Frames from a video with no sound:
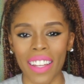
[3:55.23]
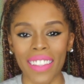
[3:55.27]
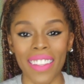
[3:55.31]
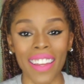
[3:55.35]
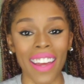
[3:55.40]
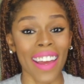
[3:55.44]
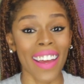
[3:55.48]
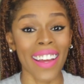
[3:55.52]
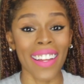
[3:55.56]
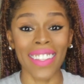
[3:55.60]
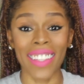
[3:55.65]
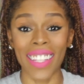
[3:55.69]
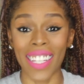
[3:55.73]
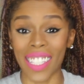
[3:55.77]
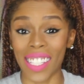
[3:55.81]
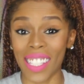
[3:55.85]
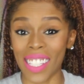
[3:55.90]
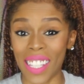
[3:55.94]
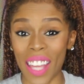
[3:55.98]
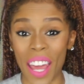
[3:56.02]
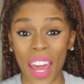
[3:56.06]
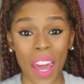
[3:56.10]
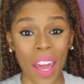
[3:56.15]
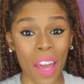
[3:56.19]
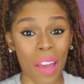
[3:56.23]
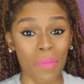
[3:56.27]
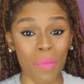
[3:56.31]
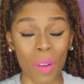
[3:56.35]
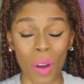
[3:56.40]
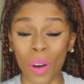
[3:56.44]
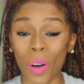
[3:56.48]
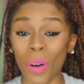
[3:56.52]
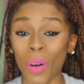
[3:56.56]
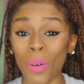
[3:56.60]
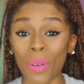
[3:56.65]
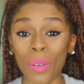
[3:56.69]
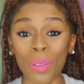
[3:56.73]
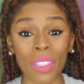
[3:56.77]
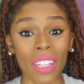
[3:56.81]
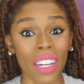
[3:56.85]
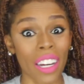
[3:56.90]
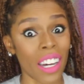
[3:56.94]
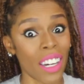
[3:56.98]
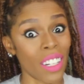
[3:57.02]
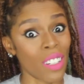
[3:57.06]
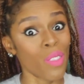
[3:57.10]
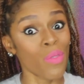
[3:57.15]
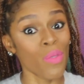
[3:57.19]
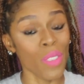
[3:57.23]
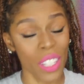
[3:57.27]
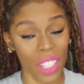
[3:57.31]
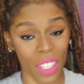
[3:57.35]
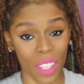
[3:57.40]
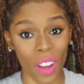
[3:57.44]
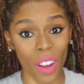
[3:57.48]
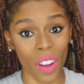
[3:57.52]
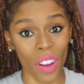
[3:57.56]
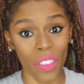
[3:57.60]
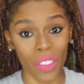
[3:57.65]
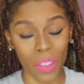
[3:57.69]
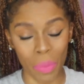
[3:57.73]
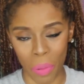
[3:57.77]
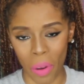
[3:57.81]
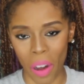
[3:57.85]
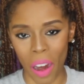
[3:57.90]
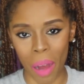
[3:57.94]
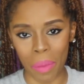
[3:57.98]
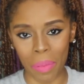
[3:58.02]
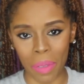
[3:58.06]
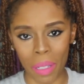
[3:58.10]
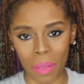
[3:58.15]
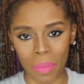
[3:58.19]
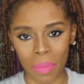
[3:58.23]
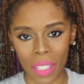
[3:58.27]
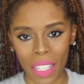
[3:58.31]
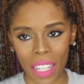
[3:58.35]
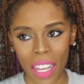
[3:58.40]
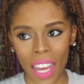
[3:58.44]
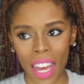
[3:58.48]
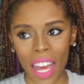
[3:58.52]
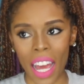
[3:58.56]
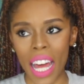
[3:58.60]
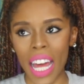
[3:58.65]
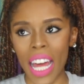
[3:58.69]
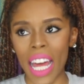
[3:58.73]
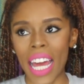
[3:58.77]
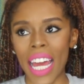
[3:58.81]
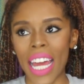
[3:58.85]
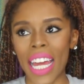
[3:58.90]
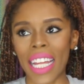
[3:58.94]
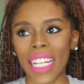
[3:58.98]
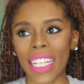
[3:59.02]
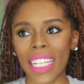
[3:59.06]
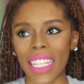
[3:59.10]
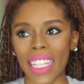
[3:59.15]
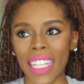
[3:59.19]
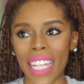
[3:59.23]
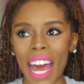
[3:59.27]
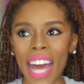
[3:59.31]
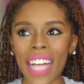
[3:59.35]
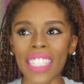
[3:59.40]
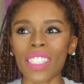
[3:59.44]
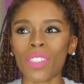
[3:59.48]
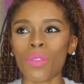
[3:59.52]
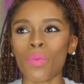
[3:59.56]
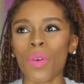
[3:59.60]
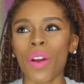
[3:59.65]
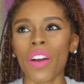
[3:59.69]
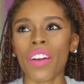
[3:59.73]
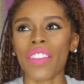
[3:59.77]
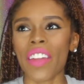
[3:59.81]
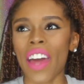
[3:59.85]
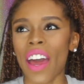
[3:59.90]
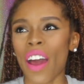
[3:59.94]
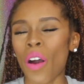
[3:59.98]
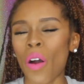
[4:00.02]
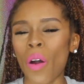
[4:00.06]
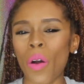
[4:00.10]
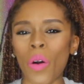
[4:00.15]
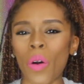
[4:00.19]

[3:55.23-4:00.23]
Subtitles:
that had the same old unresolved problems. That's where that